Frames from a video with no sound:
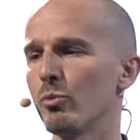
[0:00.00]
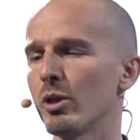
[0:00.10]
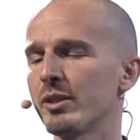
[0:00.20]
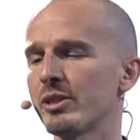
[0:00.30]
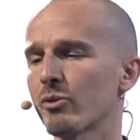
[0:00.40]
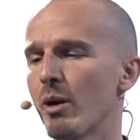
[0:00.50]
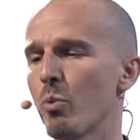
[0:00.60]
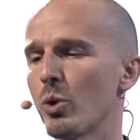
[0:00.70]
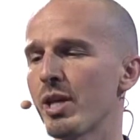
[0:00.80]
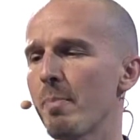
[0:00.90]
want to describe
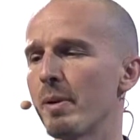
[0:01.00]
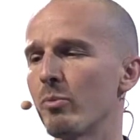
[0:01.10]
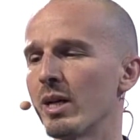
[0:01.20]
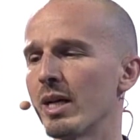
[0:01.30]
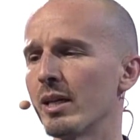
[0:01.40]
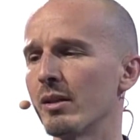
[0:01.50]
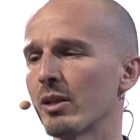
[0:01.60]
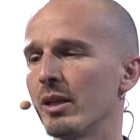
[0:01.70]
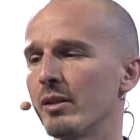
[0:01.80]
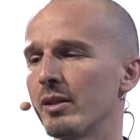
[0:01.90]
what happened when I
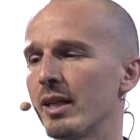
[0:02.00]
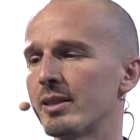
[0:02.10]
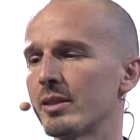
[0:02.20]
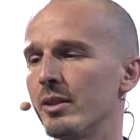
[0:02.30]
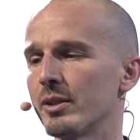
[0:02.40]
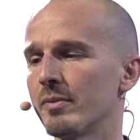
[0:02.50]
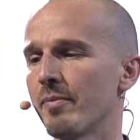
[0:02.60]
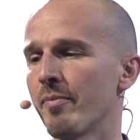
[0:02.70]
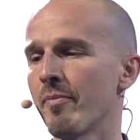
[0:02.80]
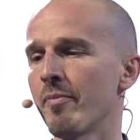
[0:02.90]
click get started? So
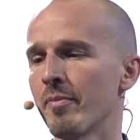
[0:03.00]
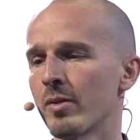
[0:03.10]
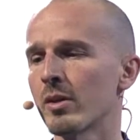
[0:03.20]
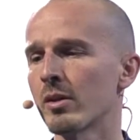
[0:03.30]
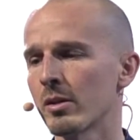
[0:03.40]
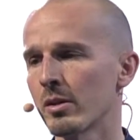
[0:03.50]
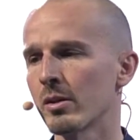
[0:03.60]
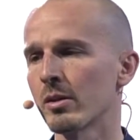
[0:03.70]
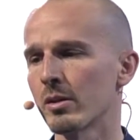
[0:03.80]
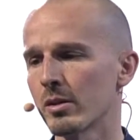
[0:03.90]
now you get
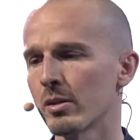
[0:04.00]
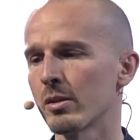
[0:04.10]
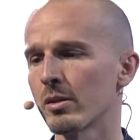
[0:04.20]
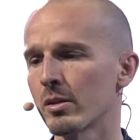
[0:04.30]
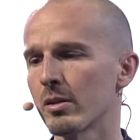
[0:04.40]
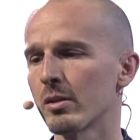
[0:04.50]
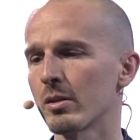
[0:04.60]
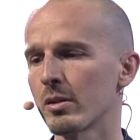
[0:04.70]
the first message. It's